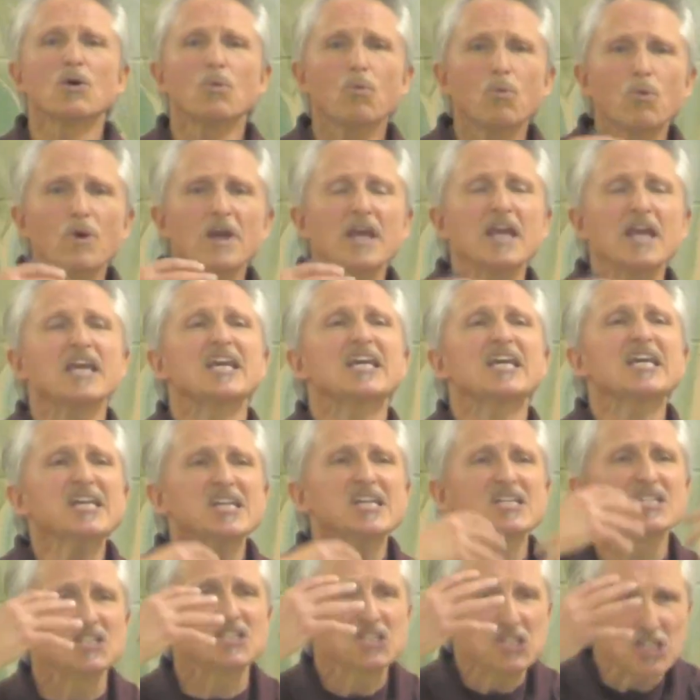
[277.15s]
we
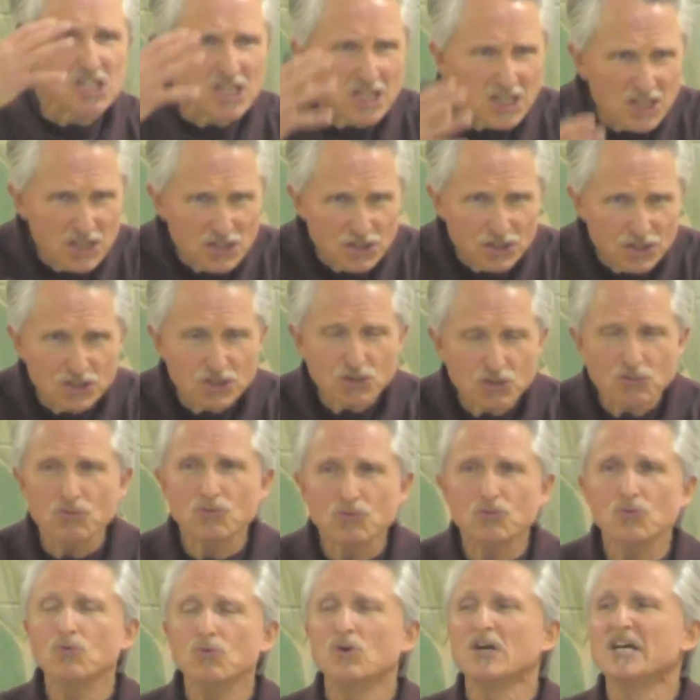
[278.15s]

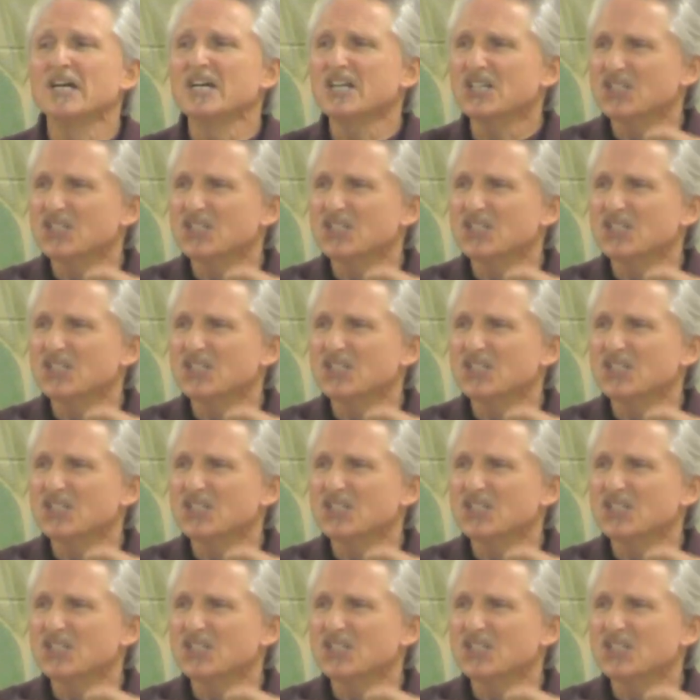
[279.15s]
continue